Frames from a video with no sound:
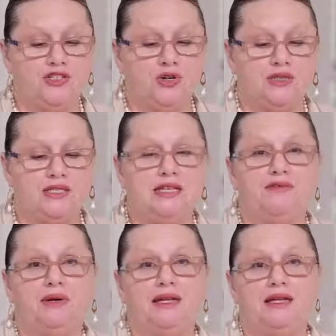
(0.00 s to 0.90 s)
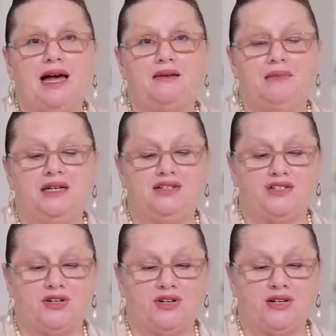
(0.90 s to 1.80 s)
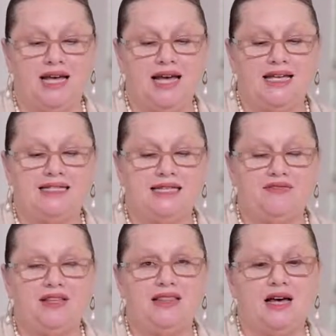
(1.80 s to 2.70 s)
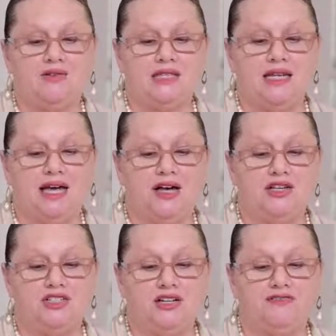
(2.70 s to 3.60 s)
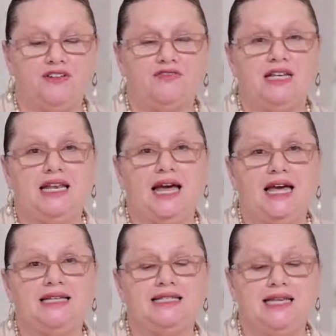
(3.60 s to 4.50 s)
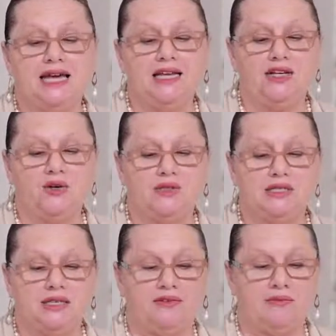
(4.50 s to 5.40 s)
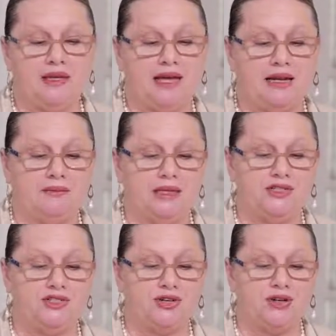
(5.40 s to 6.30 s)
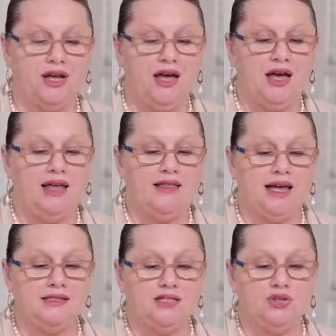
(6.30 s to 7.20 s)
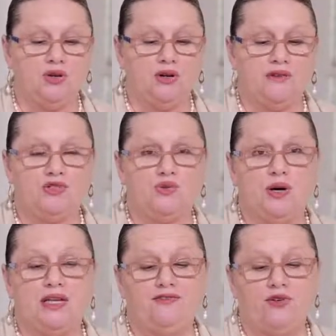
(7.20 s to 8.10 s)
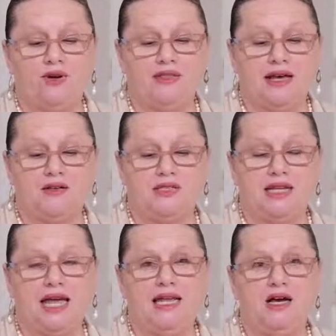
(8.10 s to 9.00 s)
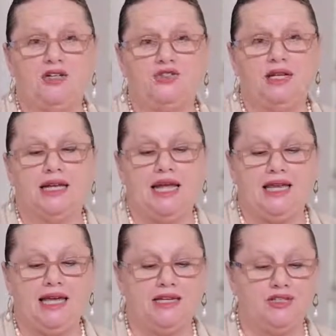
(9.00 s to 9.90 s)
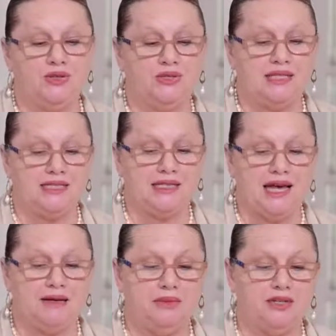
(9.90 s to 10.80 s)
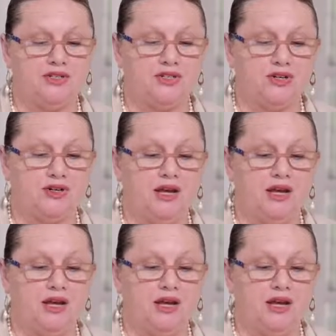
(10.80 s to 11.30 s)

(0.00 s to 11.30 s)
doses have been administered. 7,959 second doses have been administered. That's a total of 24,888 doses administered.